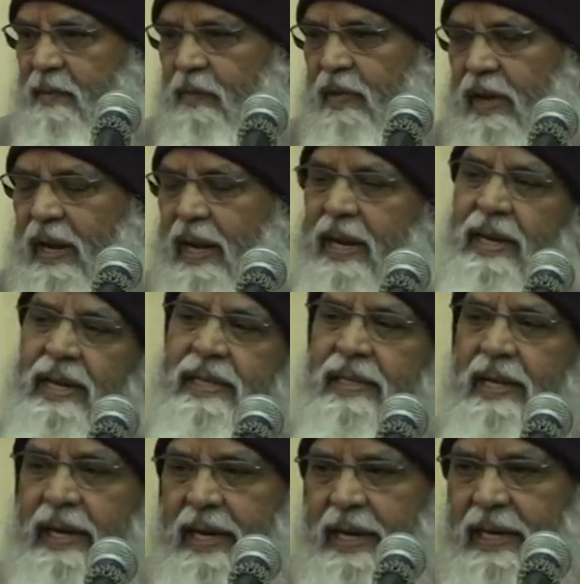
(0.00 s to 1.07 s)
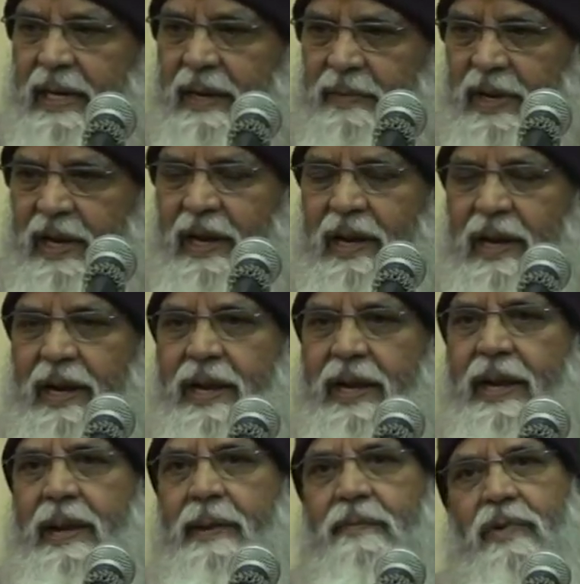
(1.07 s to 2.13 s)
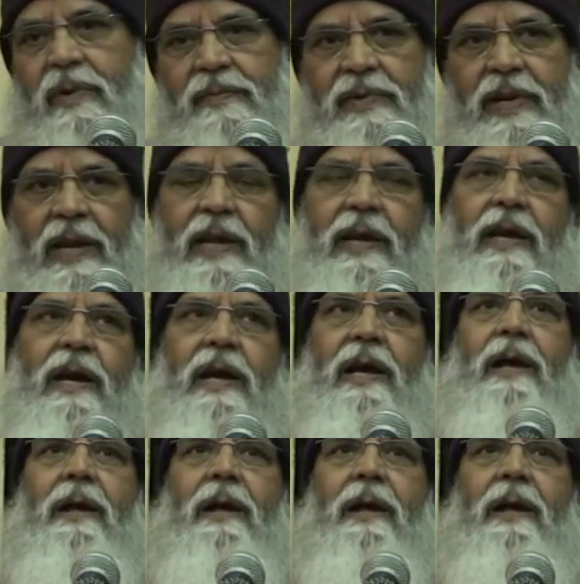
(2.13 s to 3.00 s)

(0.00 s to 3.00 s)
somewhere, and this lady, Tamilian lady, came from Sri Lanka.